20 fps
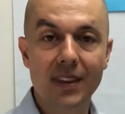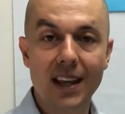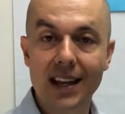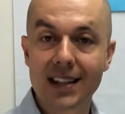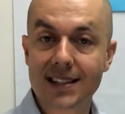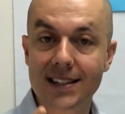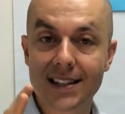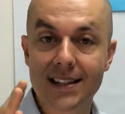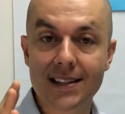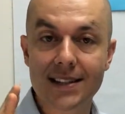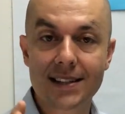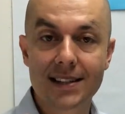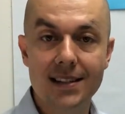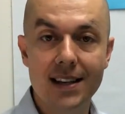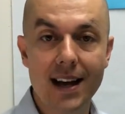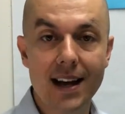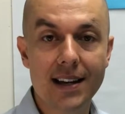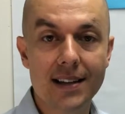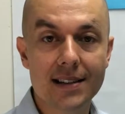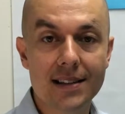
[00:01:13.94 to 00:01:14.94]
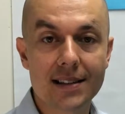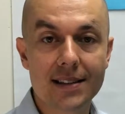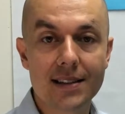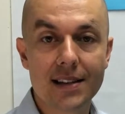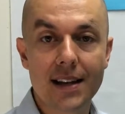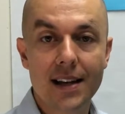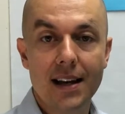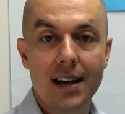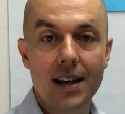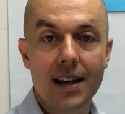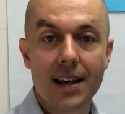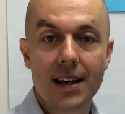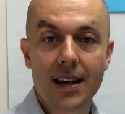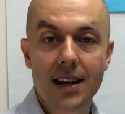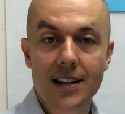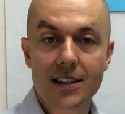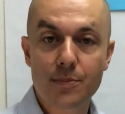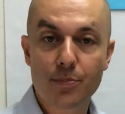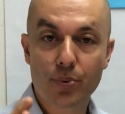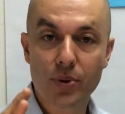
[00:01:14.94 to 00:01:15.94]
it's concise,
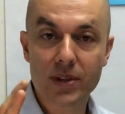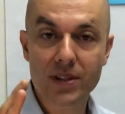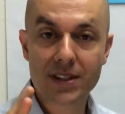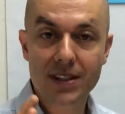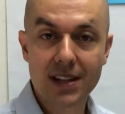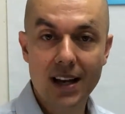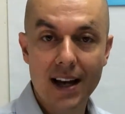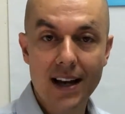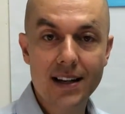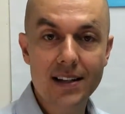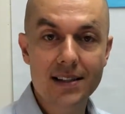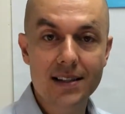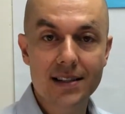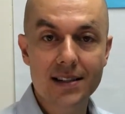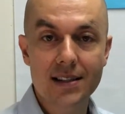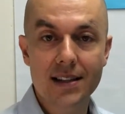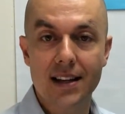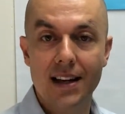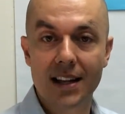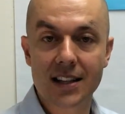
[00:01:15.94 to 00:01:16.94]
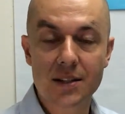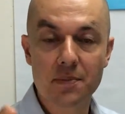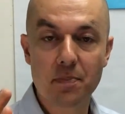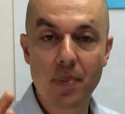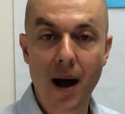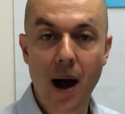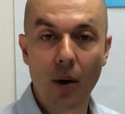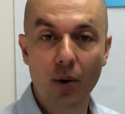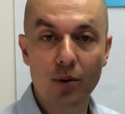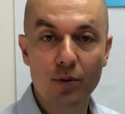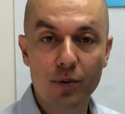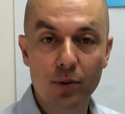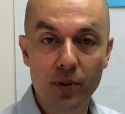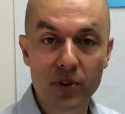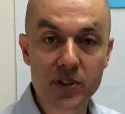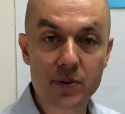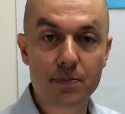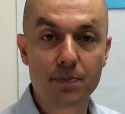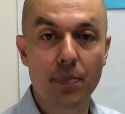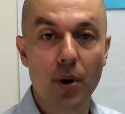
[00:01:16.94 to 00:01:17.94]
it's precise, it's powerful,
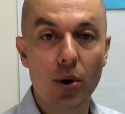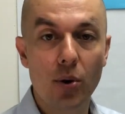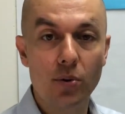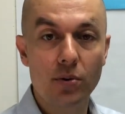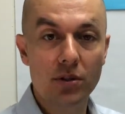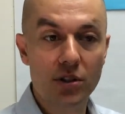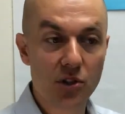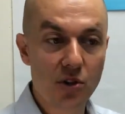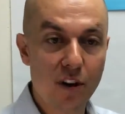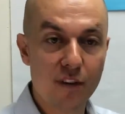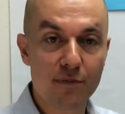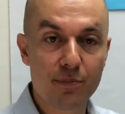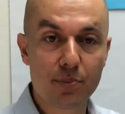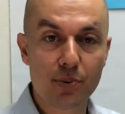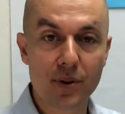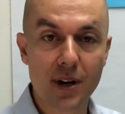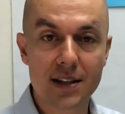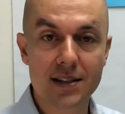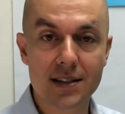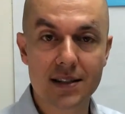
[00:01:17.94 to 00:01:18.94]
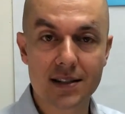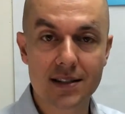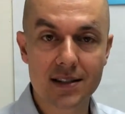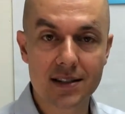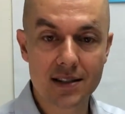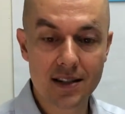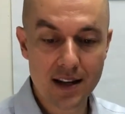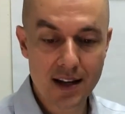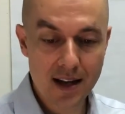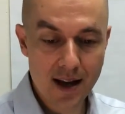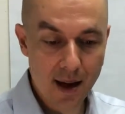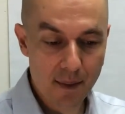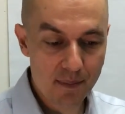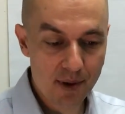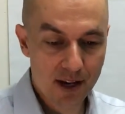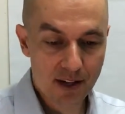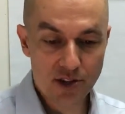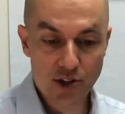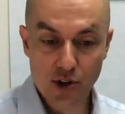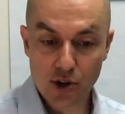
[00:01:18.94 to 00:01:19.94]
it's potent. You have presence,
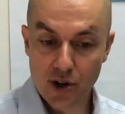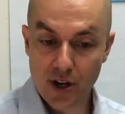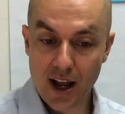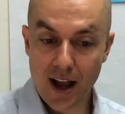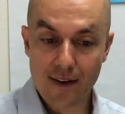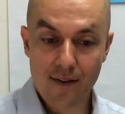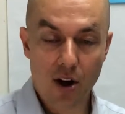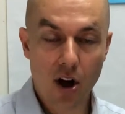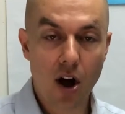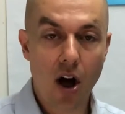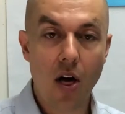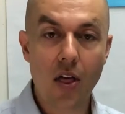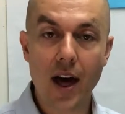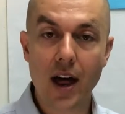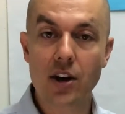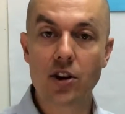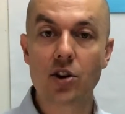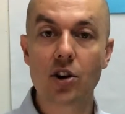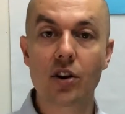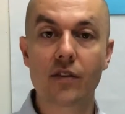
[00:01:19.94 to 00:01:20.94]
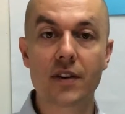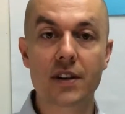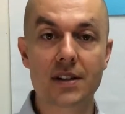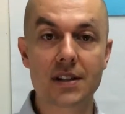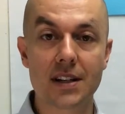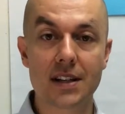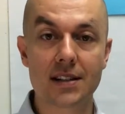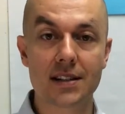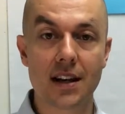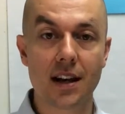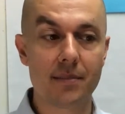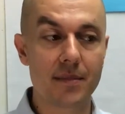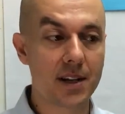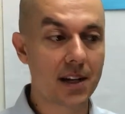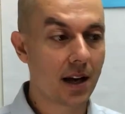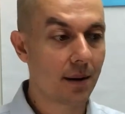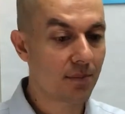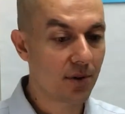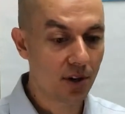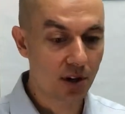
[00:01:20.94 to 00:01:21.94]
because you're going to have all that nervousness
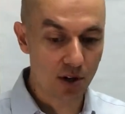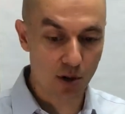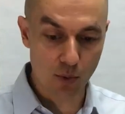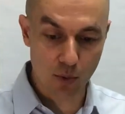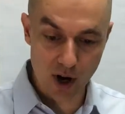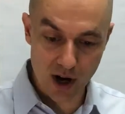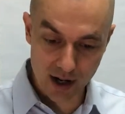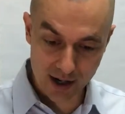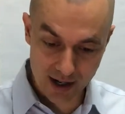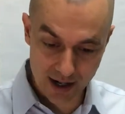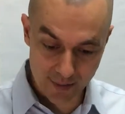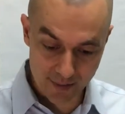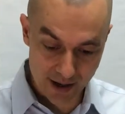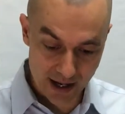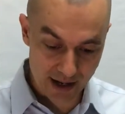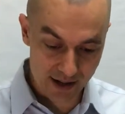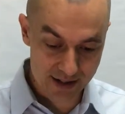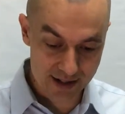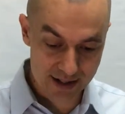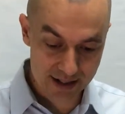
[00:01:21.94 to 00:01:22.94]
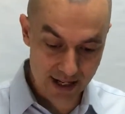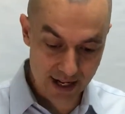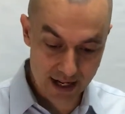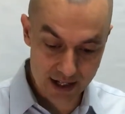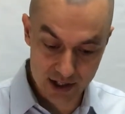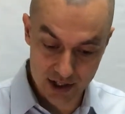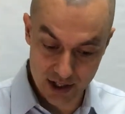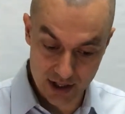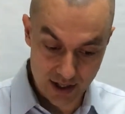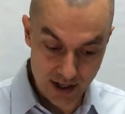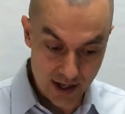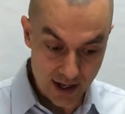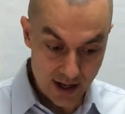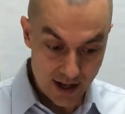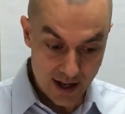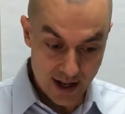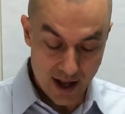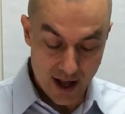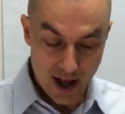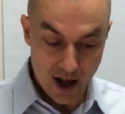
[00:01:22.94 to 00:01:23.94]
coming up. You're going to walk up on stage and
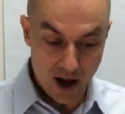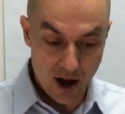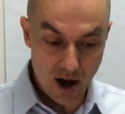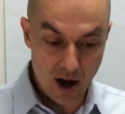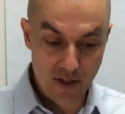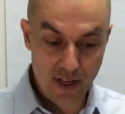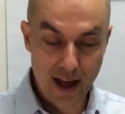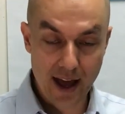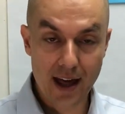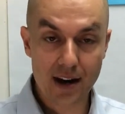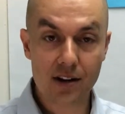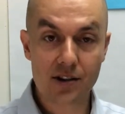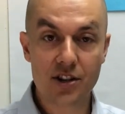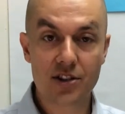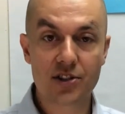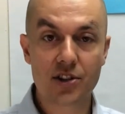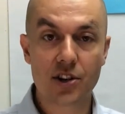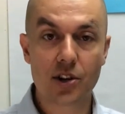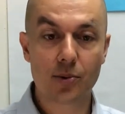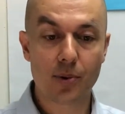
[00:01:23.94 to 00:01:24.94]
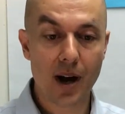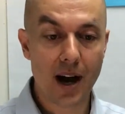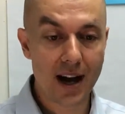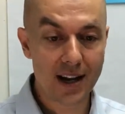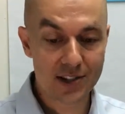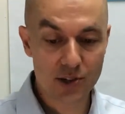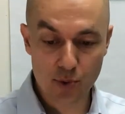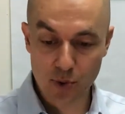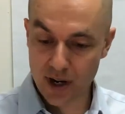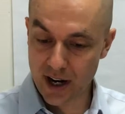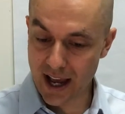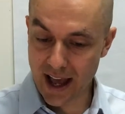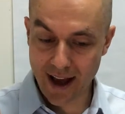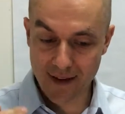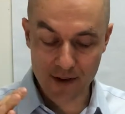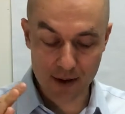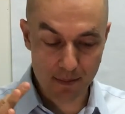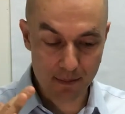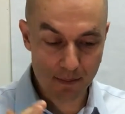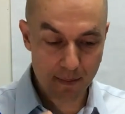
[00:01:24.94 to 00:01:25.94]
all that energy is going to rise. You want to
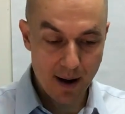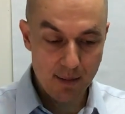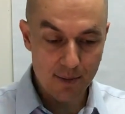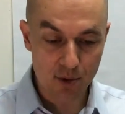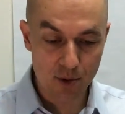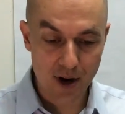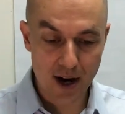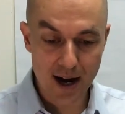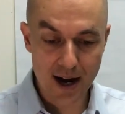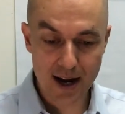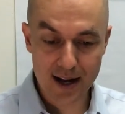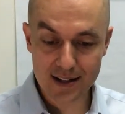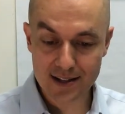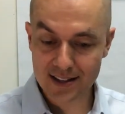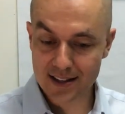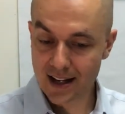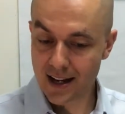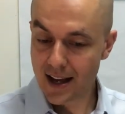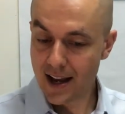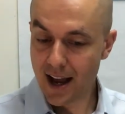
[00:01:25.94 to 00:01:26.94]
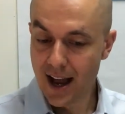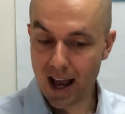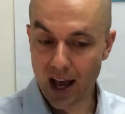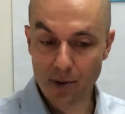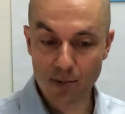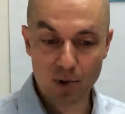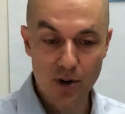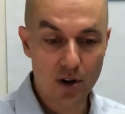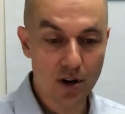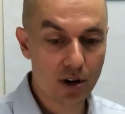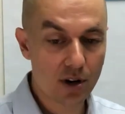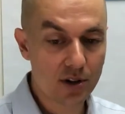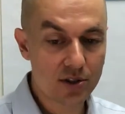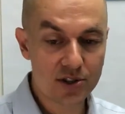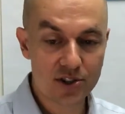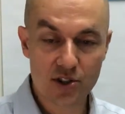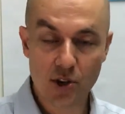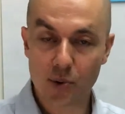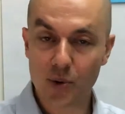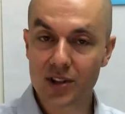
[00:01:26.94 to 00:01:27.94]
have it memorized and
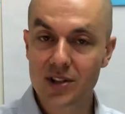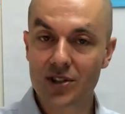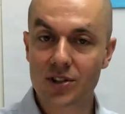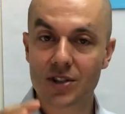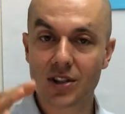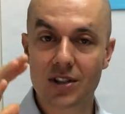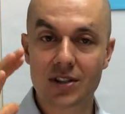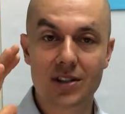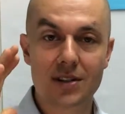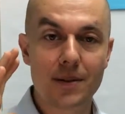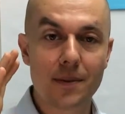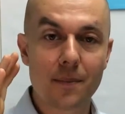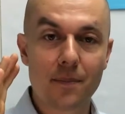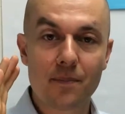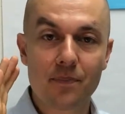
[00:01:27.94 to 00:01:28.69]
rehearsed so it's just